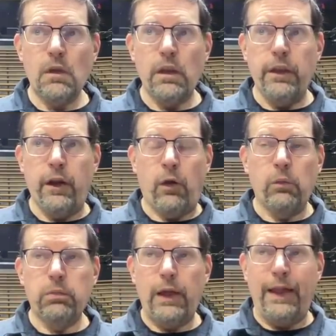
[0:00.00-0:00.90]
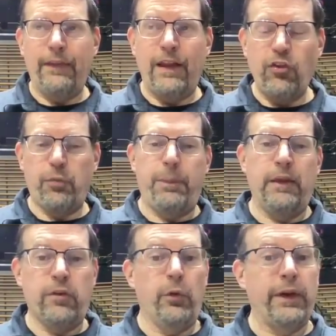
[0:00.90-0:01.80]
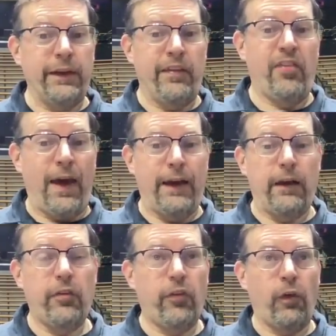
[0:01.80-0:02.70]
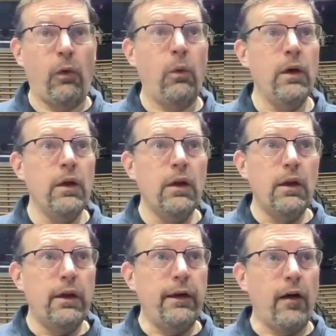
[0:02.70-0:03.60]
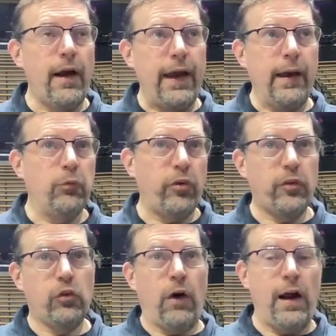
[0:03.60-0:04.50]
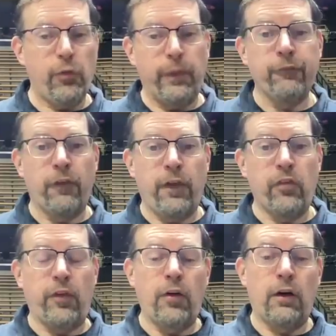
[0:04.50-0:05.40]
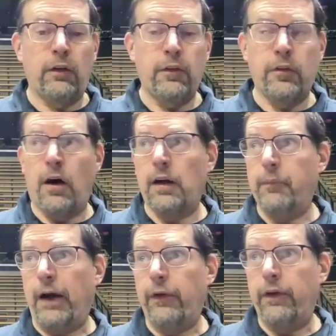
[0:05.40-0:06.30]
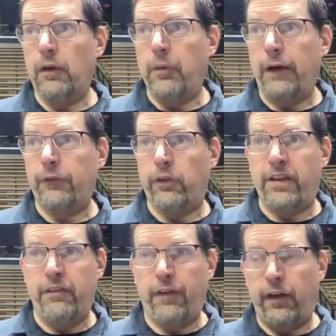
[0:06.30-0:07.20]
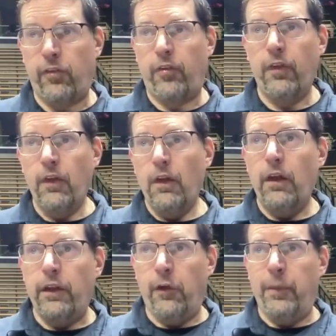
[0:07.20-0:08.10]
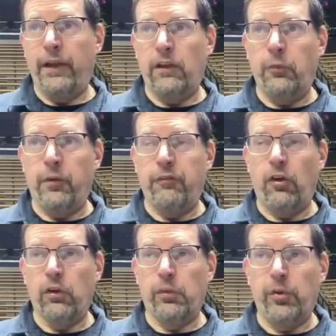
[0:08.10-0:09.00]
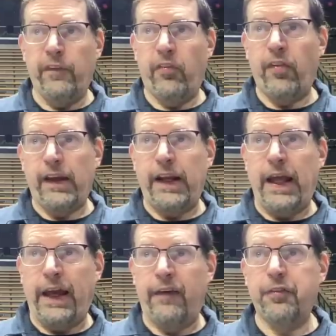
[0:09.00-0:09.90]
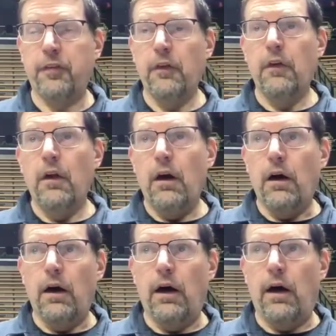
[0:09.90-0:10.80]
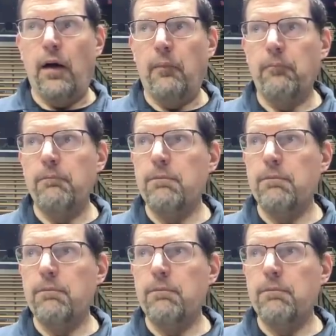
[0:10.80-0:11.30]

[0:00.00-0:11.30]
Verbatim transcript: you know, and they just beat Duke and Gonzaga. So here I am just grasping for things to, talk, to talk about here about their defense you know, being a little bit vulnerable in the second half. Um,